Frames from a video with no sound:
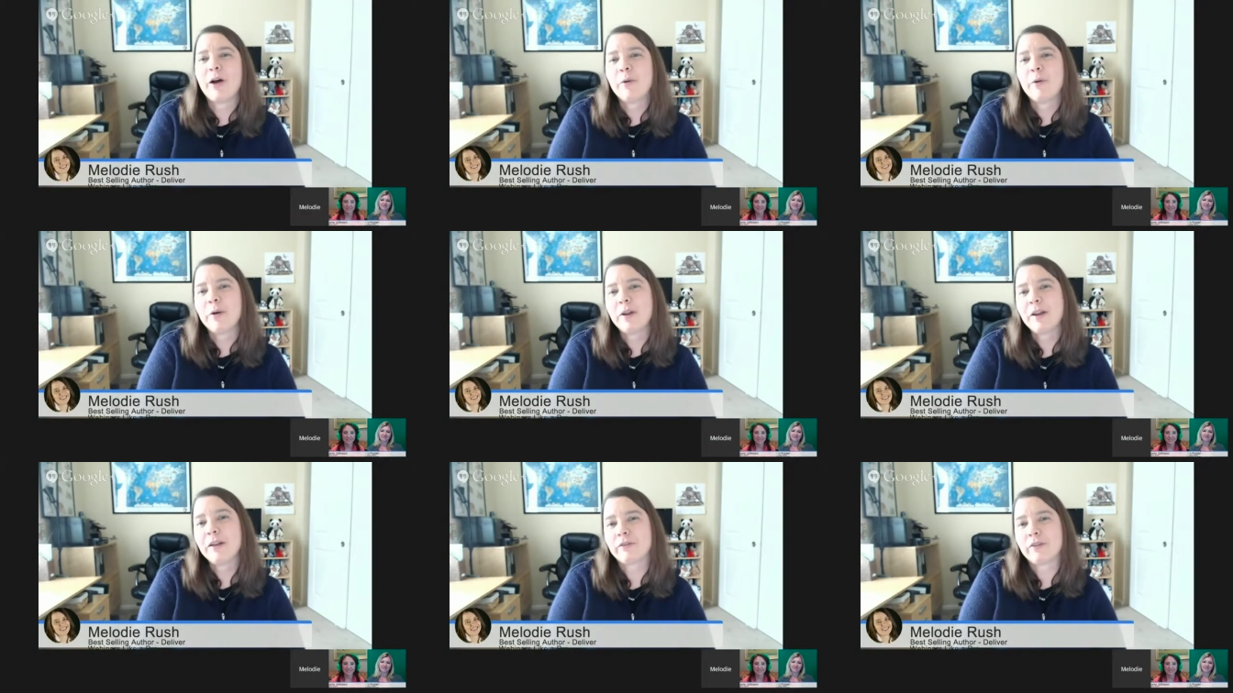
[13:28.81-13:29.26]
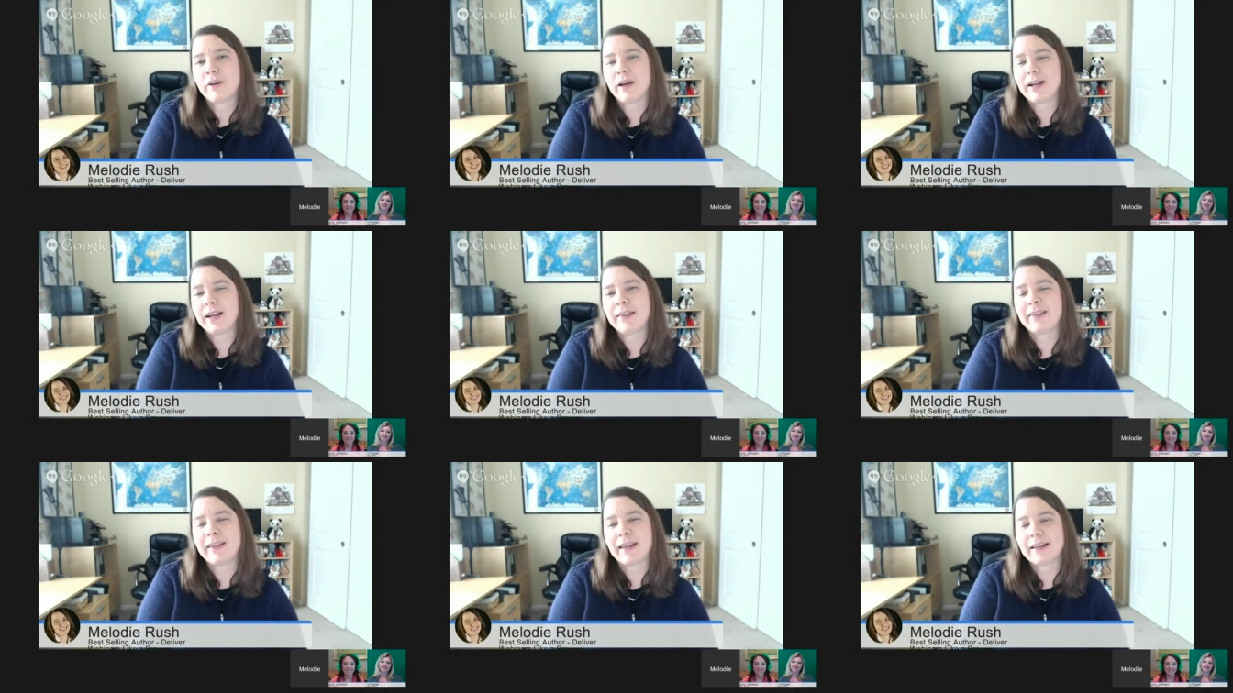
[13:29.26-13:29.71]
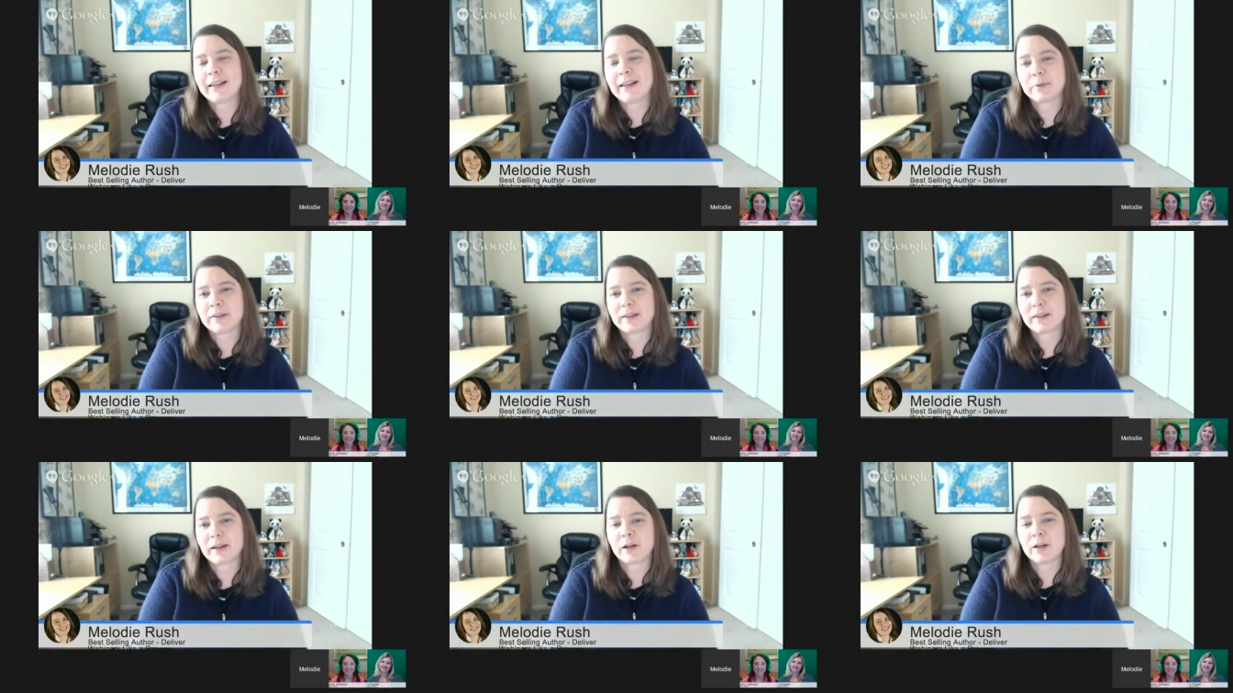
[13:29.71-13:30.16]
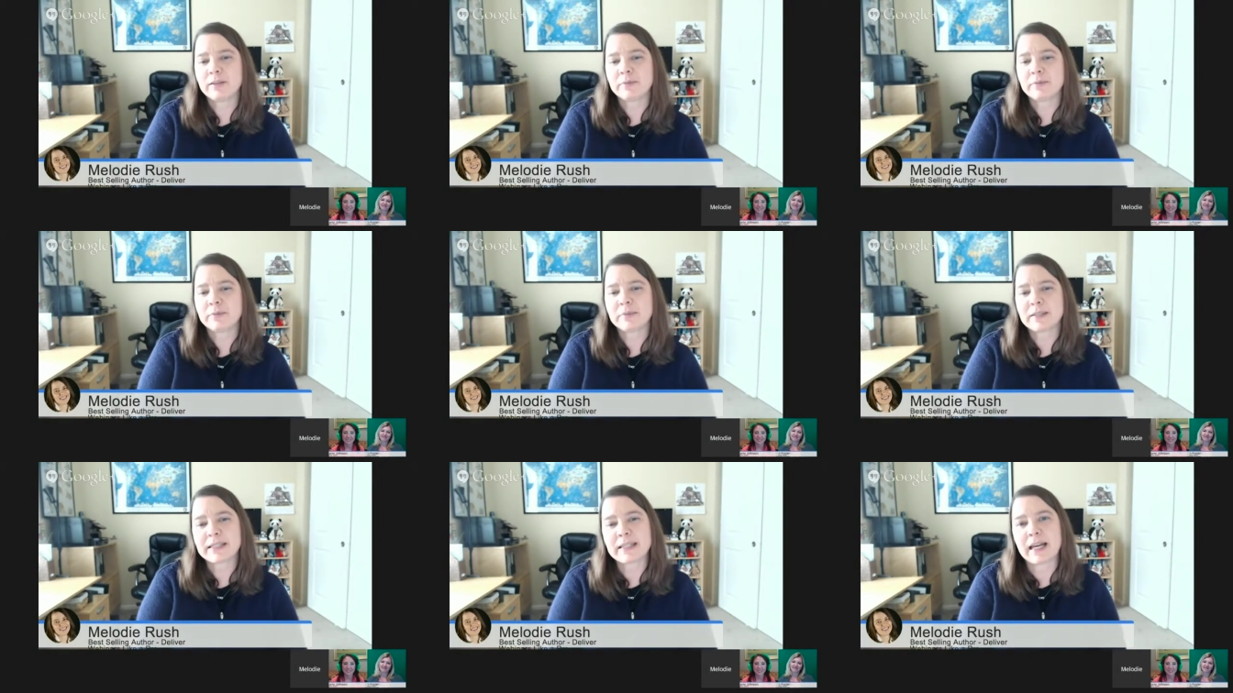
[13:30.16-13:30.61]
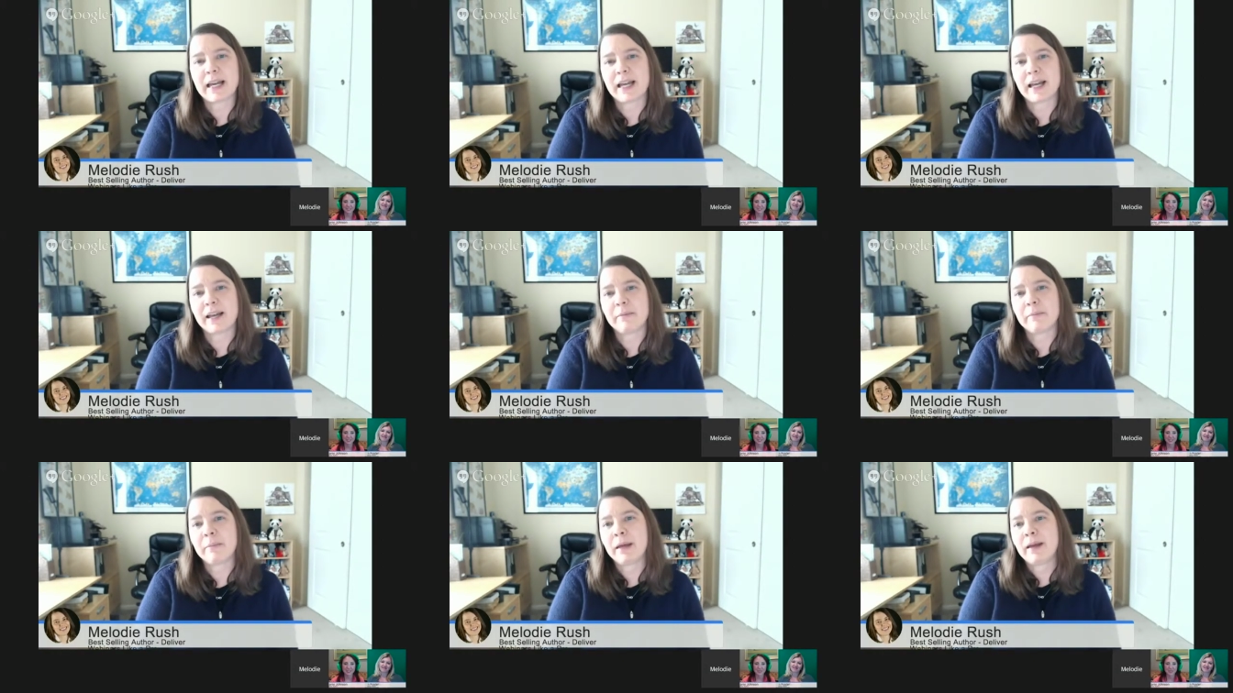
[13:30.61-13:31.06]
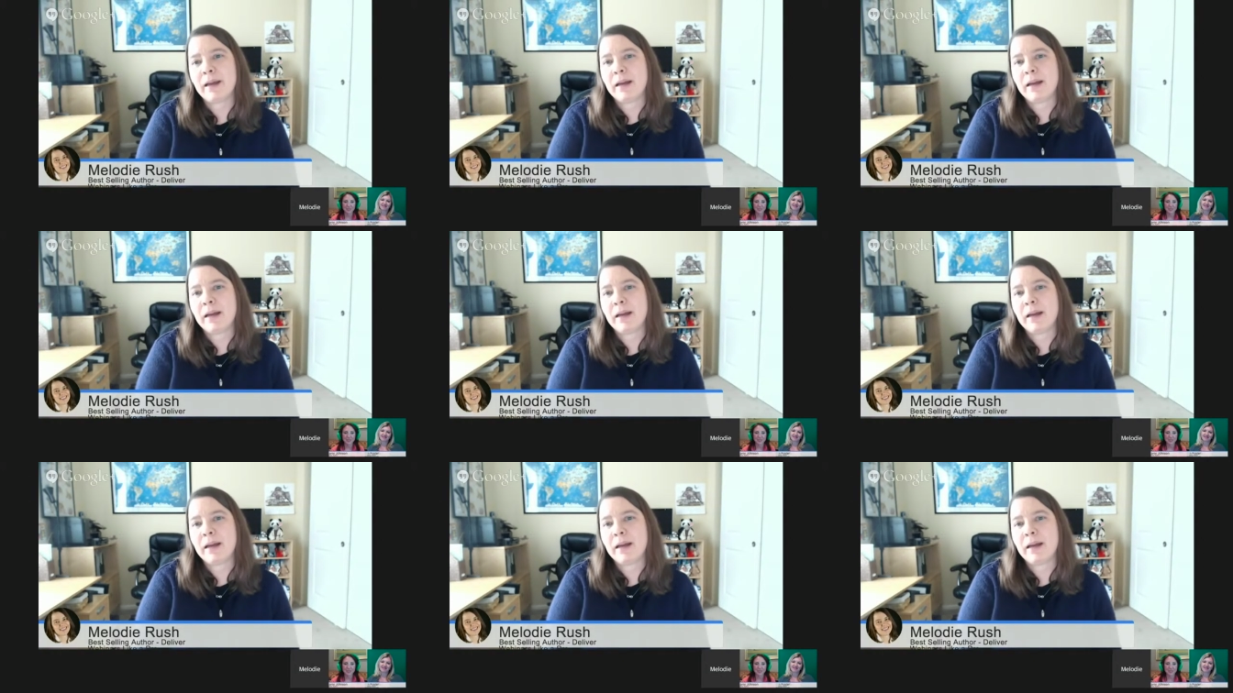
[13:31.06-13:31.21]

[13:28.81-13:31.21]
one of the funny things was at Christmas time,